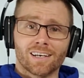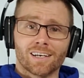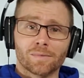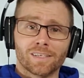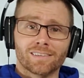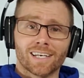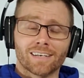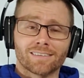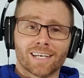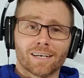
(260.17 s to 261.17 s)
I mean,
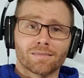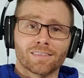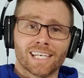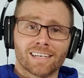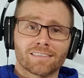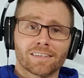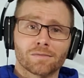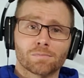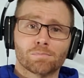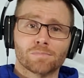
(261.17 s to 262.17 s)
that length
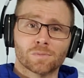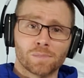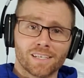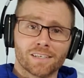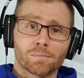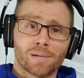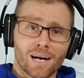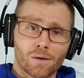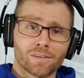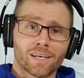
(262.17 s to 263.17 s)
and speed and
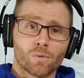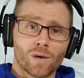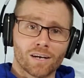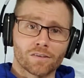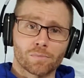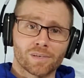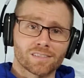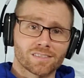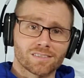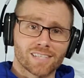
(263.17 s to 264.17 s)
power that Wilder
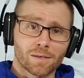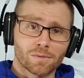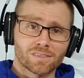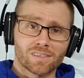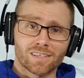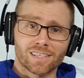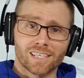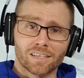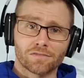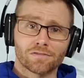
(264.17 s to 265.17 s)
brings to the table is going to
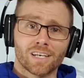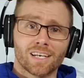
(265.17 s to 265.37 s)
give